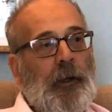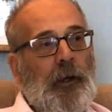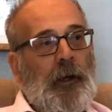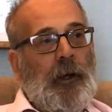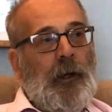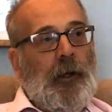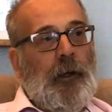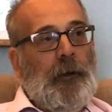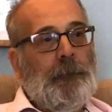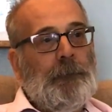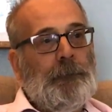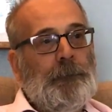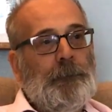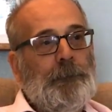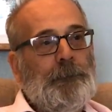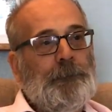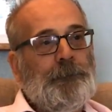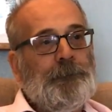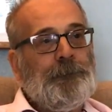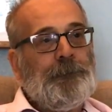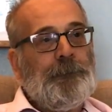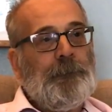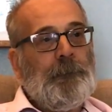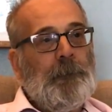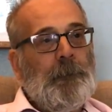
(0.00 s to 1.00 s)

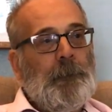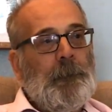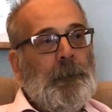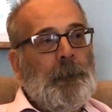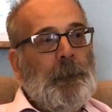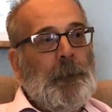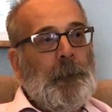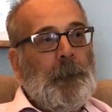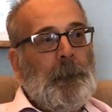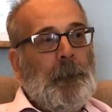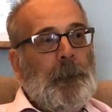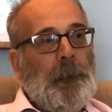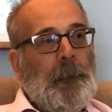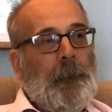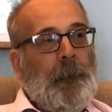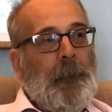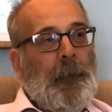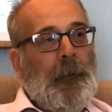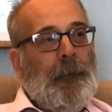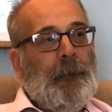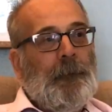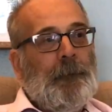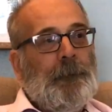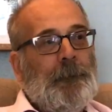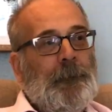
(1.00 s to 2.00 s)
Um,
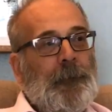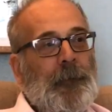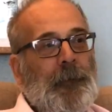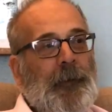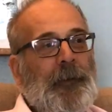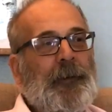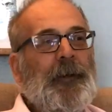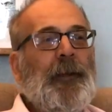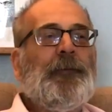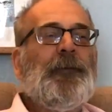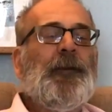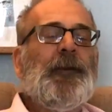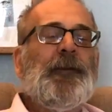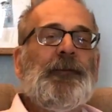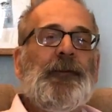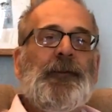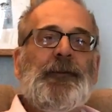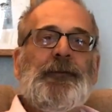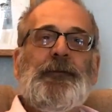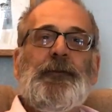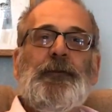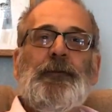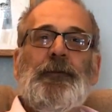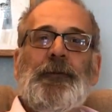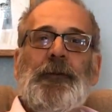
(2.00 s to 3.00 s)
and I think
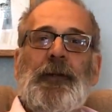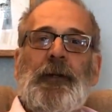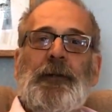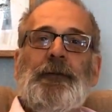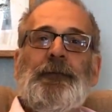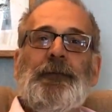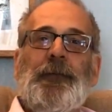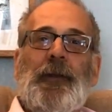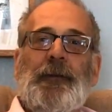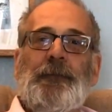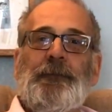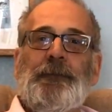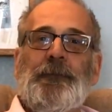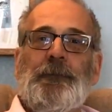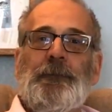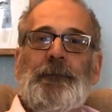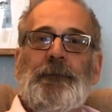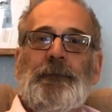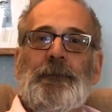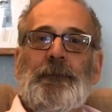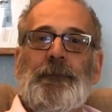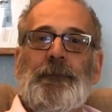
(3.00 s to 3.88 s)
that, you know, kind of that,